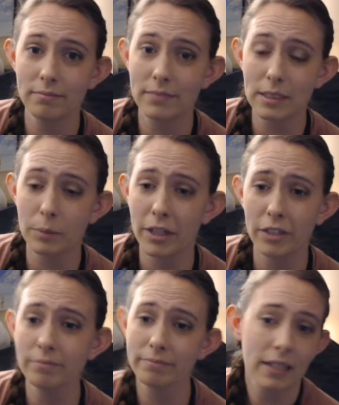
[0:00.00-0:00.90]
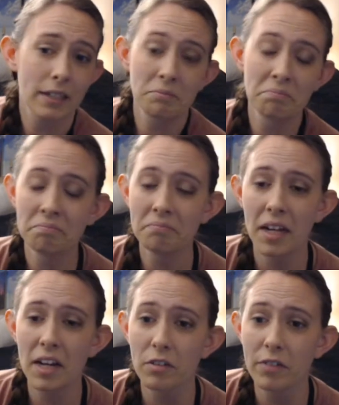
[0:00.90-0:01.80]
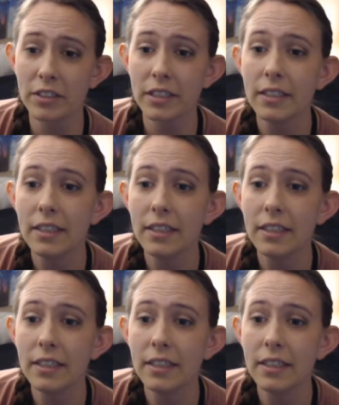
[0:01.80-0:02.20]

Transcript: disappeared. I don't know. I never found it.